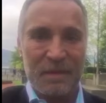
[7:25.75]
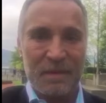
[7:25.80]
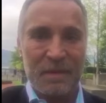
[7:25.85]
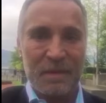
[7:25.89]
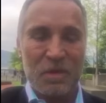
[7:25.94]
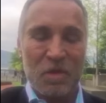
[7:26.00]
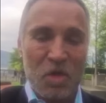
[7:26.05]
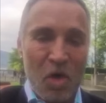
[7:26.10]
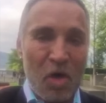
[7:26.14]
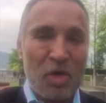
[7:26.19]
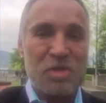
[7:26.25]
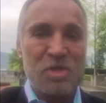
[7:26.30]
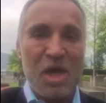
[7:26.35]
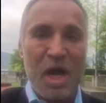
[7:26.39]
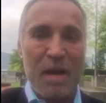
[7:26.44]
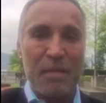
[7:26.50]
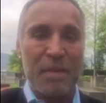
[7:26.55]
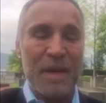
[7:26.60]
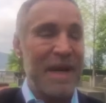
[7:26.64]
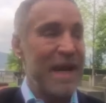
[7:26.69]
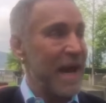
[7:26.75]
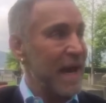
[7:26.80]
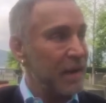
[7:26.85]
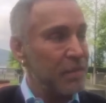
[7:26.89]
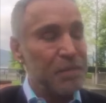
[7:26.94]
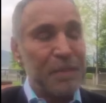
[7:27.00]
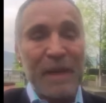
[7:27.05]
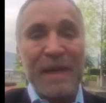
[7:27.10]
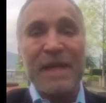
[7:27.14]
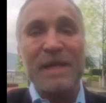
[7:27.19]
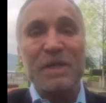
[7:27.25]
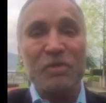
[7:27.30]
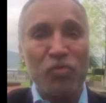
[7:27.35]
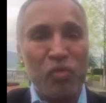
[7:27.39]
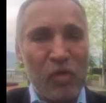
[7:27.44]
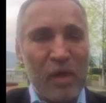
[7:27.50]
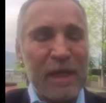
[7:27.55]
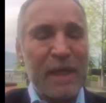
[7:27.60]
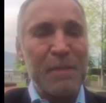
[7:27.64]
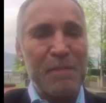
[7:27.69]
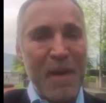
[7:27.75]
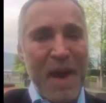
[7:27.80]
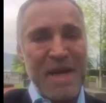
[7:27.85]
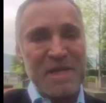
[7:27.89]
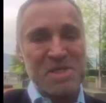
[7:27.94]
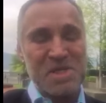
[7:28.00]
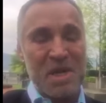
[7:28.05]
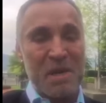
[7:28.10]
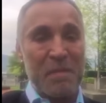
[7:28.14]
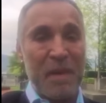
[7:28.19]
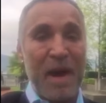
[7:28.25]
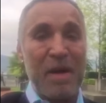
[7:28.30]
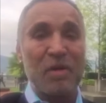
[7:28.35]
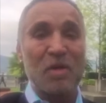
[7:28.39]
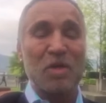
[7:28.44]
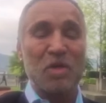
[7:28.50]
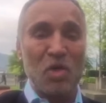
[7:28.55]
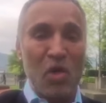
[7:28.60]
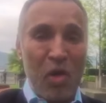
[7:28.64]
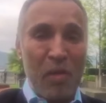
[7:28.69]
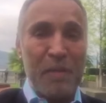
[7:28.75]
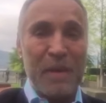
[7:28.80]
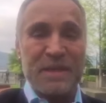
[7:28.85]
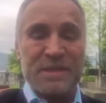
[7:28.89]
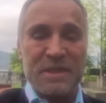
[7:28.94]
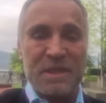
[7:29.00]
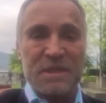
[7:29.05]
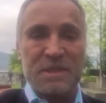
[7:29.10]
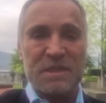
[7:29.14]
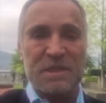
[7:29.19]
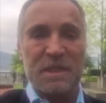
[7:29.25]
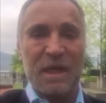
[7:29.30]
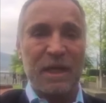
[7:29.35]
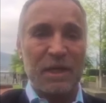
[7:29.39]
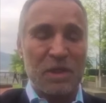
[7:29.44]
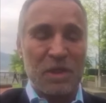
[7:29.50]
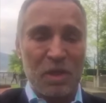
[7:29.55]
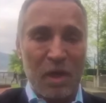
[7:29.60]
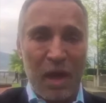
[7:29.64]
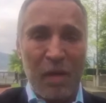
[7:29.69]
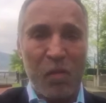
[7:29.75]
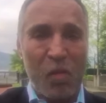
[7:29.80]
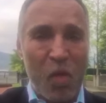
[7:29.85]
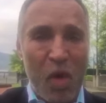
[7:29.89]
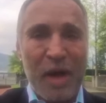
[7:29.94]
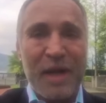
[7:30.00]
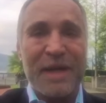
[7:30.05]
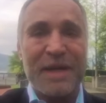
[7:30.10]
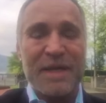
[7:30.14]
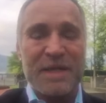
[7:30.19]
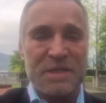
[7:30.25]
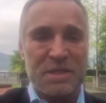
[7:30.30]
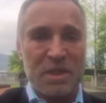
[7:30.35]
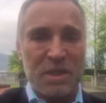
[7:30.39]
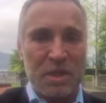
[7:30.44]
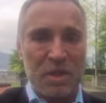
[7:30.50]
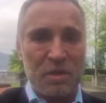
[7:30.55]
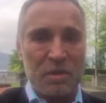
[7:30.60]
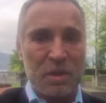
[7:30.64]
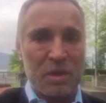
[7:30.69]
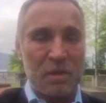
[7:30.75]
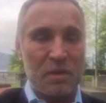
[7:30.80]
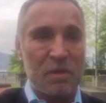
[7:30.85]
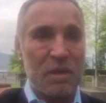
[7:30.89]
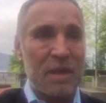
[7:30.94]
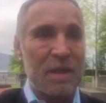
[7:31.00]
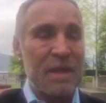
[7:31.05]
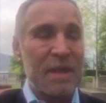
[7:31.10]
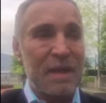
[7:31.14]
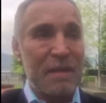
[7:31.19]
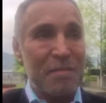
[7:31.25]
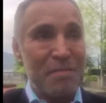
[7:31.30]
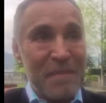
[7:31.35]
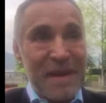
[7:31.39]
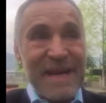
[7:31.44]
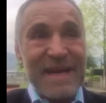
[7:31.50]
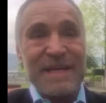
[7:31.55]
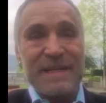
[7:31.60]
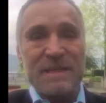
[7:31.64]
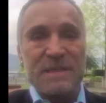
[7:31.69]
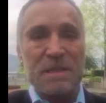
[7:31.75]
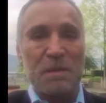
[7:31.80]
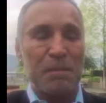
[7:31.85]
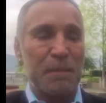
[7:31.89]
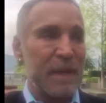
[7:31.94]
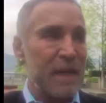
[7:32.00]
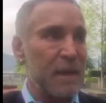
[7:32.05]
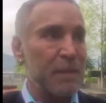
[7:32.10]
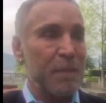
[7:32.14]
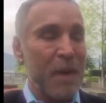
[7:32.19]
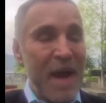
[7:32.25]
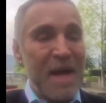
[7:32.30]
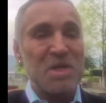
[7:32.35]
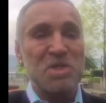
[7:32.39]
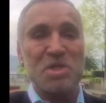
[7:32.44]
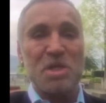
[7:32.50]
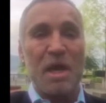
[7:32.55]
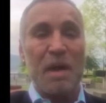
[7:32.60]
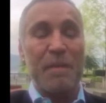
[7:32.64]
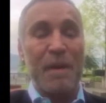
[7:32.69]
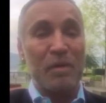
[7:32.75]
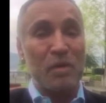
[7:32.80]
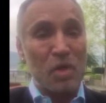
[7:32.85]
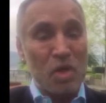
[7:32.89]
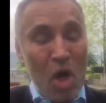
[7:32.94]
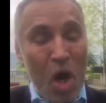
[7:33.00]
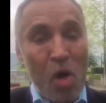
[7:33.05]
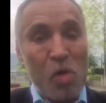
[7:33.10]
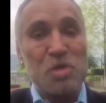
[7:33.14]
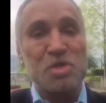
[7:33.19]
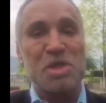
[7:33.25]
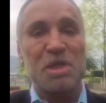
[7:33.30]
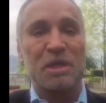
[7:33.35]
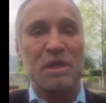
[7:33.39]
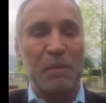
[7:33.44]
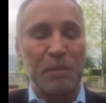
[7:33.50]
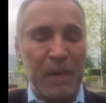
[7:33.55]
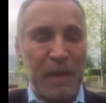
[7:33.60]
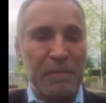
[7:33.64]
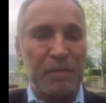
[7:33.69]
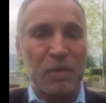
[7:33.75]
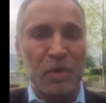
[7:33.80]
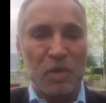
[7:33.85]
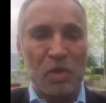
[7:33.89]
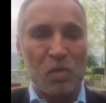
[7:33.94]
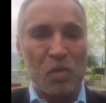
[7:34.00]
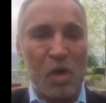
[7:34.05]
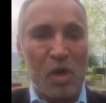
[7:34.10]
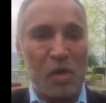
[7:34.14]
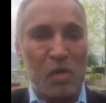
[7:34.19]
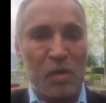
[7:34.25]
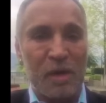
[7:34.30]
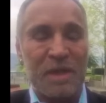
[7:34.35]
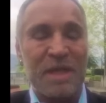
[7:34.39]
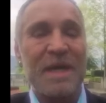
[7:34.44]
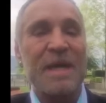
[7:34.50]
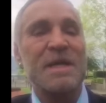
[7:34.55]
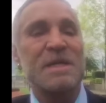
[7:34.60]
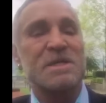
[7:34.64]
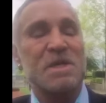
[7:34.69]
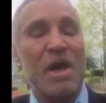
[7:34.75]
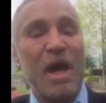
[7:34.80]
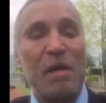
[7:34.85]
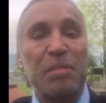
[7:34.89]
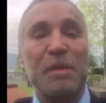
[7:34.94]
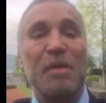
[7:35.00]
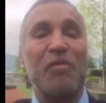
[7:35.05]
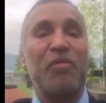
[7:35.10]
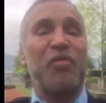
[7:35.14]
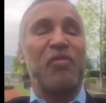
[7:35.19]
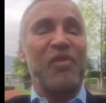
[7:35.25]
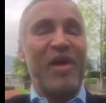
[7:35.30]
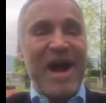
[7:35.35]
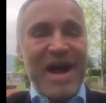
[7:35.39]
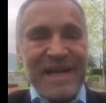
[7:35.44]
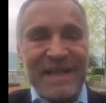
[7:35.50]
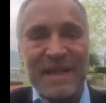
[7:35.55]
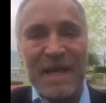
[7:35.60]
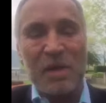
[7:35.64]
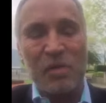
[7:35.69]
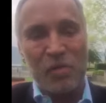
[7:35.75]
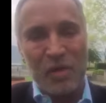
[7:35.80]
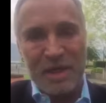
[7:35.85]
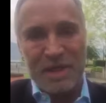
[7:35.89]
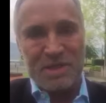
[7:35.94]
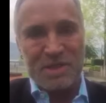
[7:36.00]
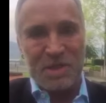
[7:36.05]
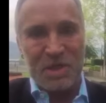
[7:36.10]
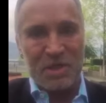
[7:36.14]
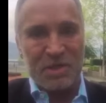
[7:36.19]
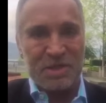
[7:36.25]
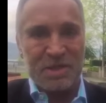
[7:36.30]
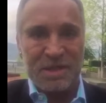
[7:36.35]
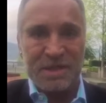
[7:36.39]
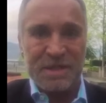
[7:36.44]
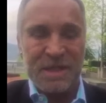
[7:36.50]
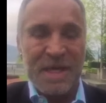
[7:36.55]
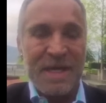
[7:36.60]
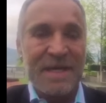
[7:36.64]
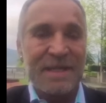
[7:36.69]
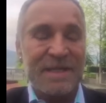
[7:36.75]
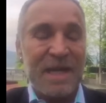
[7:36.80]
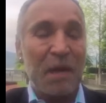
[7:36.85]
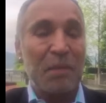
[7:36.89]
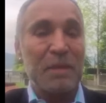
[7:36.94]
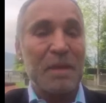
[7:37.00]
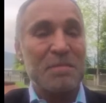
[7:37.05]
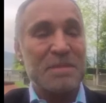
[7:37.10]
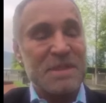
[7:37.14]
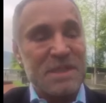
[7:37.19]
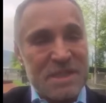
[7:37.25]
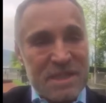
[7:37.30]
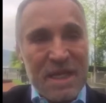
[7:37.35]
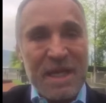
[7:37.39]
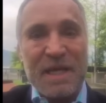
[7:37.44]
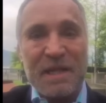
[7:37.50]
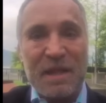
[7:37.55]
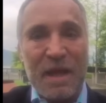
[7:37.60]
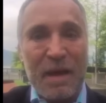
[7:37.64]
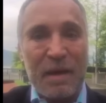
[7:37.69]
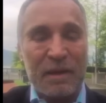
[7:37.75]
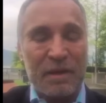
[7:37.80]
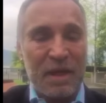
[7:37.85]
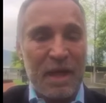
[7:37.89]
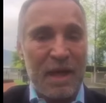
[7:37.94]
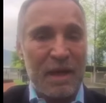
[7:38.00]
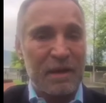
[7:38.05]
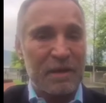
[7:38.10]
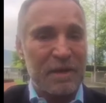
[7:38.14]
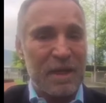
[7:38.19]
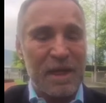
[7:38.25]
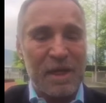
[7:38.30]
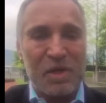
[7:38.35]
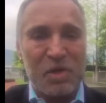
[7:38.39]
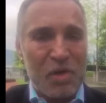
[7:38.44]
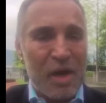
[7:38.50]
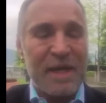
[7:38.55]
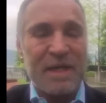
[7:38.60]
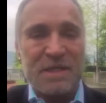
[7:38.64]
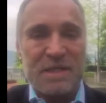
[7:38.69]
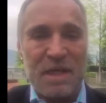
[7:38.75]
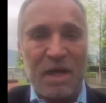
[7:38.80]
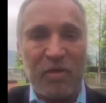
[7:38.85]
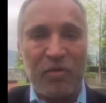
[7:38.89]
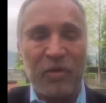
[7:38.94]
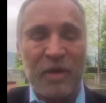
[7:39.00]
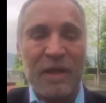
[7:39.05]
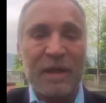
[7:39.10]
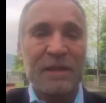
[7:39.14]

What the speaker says: Your job. And being really passionate about your business and what it is that you do means being passionate about coaching the people you work with to help them find their resources, to help them see their great stuff.